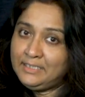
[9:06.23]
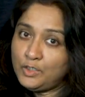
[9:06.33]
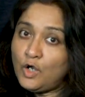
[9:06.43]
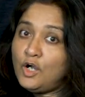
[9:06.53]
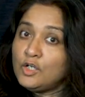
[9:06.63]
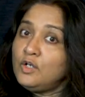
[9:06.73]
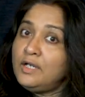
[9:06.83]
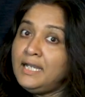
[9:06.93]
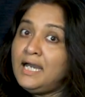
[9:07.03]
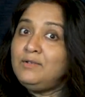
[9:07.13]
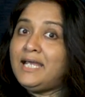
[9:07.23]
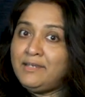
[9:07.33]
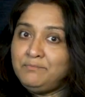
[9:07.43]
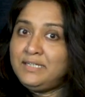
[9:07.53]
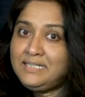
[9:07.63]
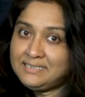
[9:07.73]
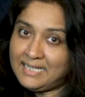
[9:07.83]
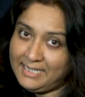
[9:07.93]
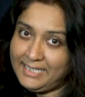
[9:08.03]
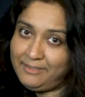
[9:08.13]
talk on how libraries
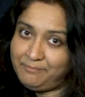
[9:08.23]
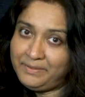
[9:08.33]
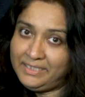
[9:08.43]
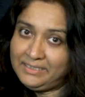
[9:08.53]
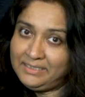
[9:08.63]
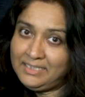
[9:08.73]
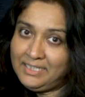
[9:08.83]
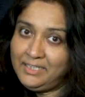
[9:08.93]
can help here.